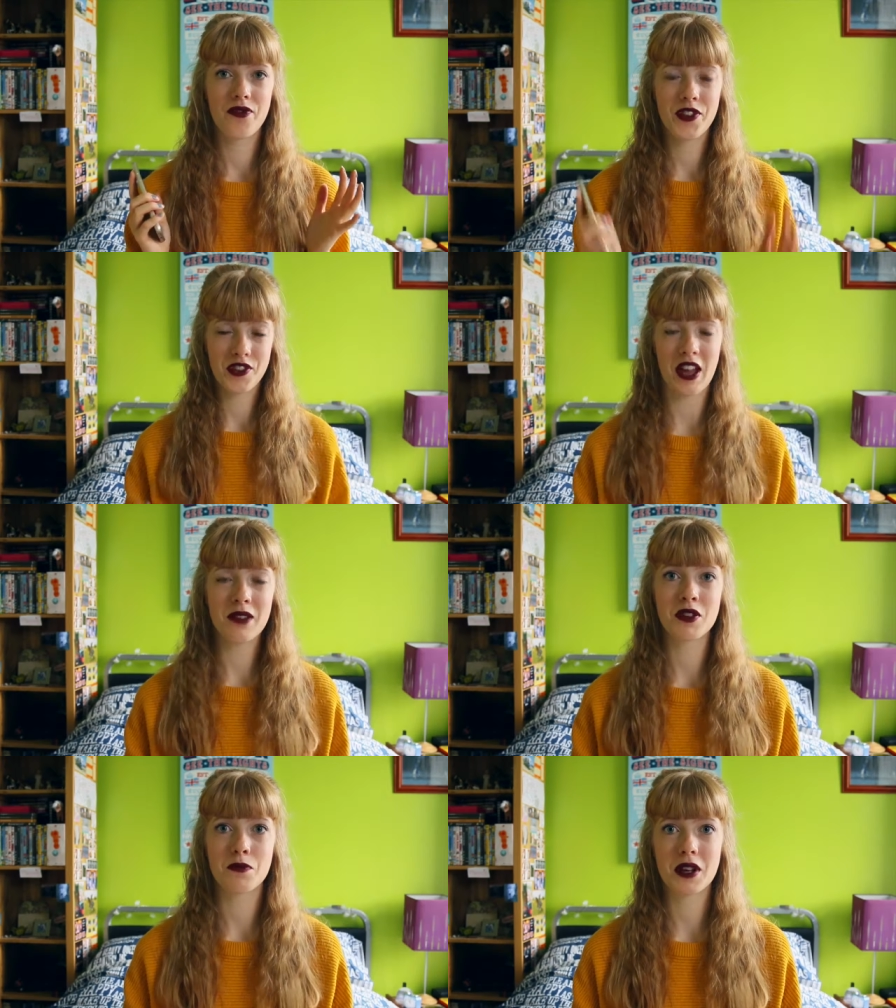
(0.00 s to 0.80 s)
just how
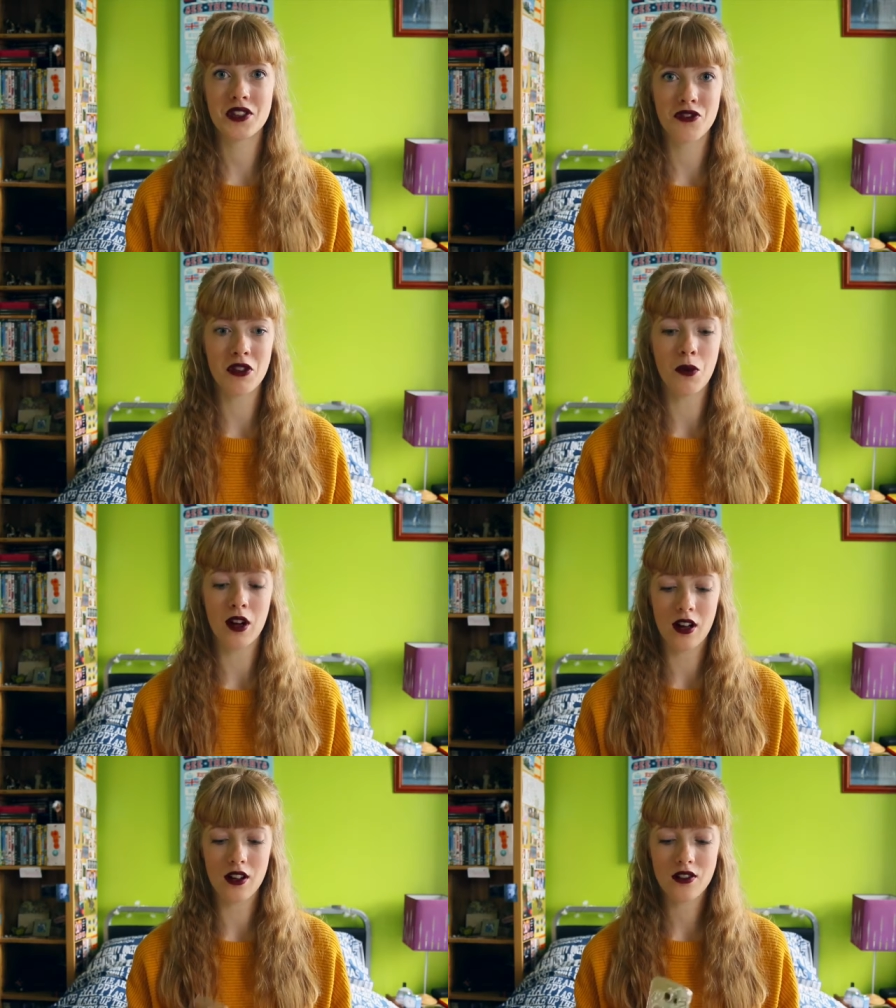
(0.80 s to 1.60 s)
much better it
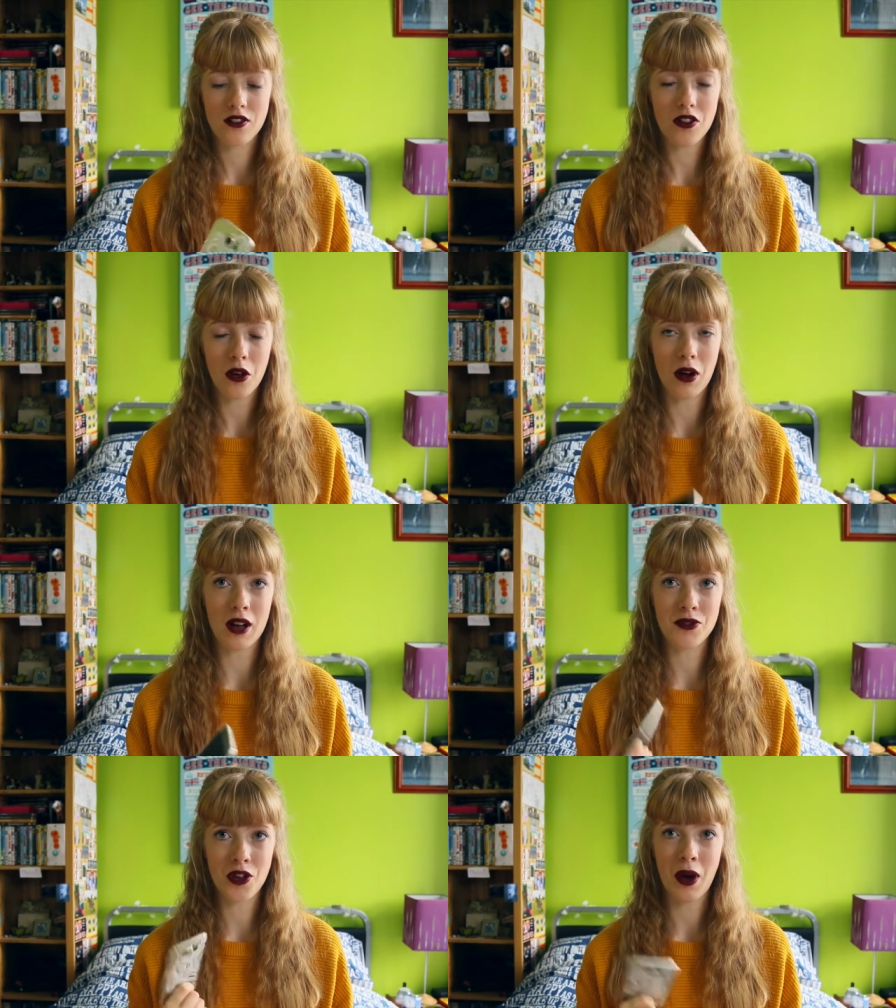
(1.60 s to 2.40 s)
works. So
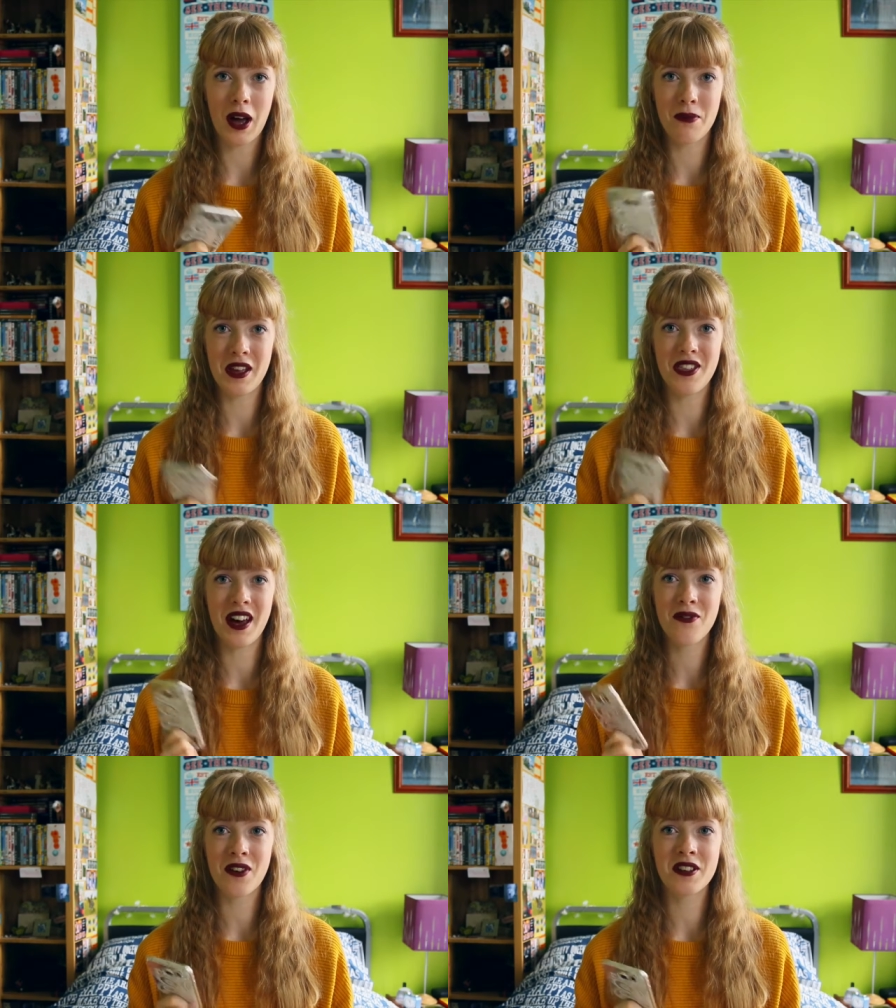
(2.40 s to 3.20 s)
I'm so happy
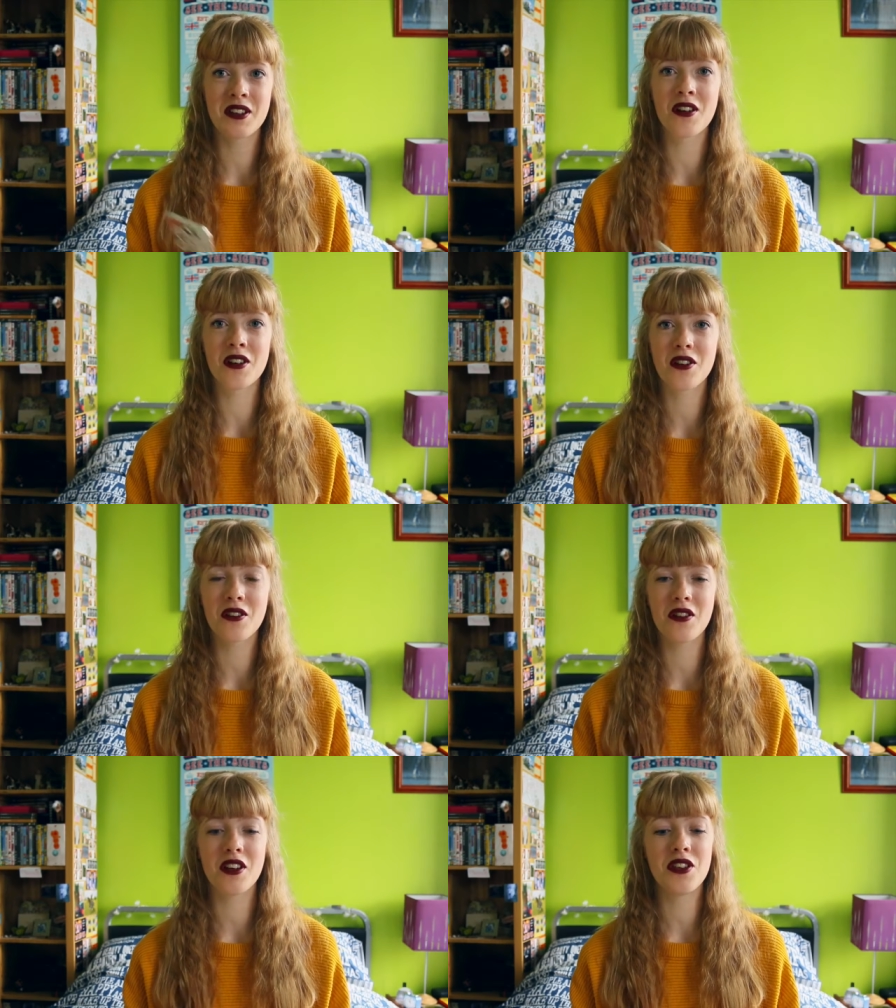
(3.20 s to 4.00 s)
that I finally got
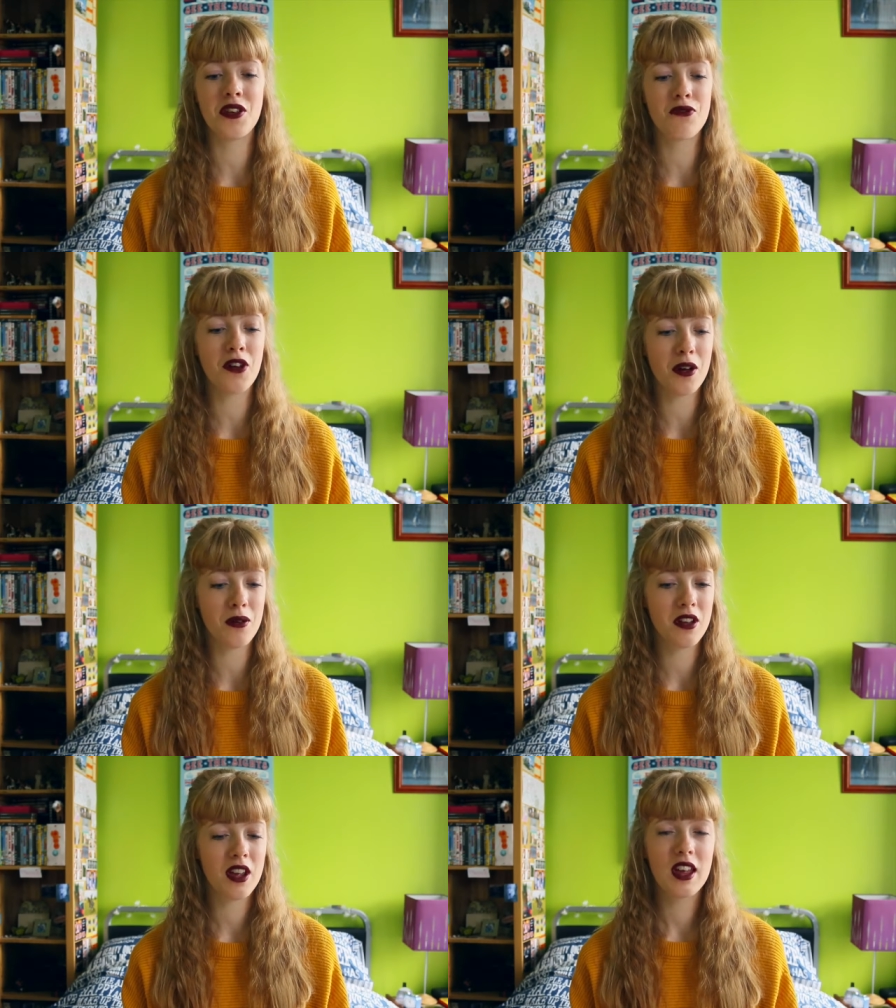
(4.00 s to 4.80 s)
a new
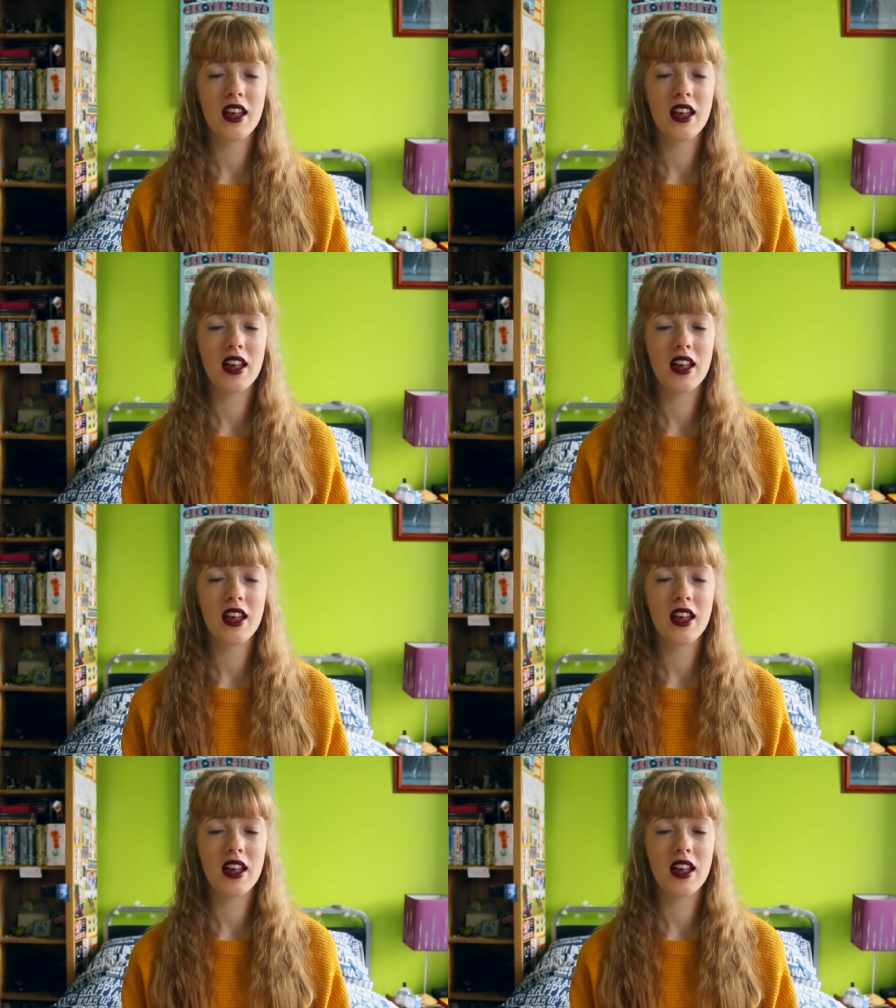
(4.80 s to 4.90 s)
phone,